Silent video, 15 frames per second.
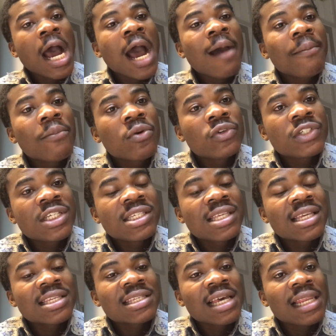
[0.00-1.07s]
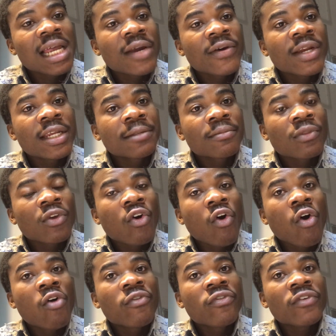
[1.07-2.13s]
how much is the salary
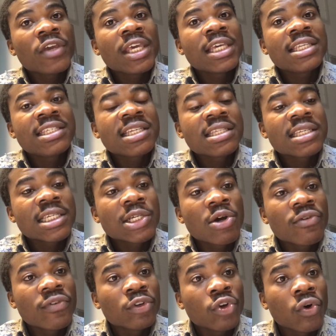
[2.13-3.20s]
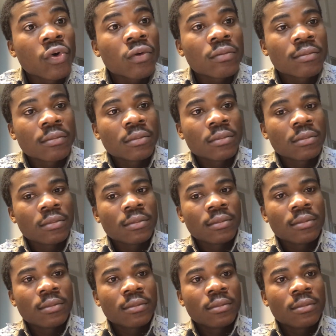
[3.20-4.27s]
of a sitting governor?
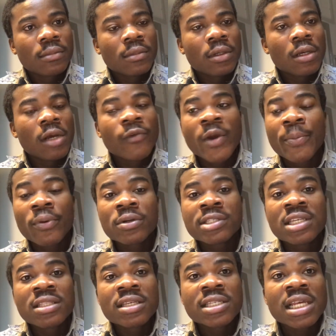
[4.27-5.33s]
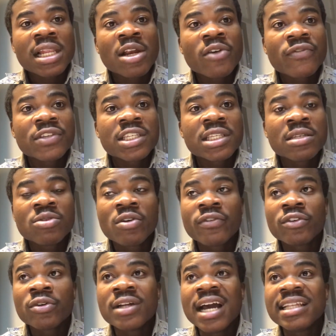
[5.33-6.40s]
Reports say the salary of a sitting
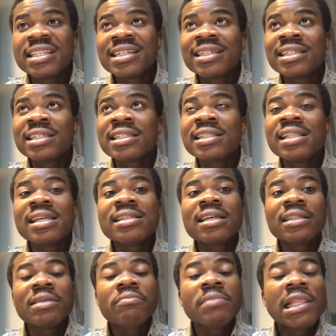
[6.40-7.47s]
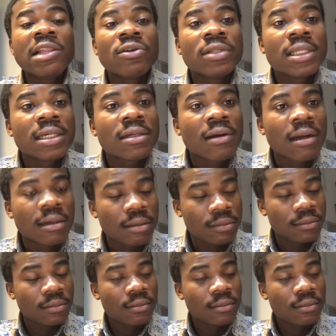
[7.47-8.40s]
governor, I think, is less than 1 million naira.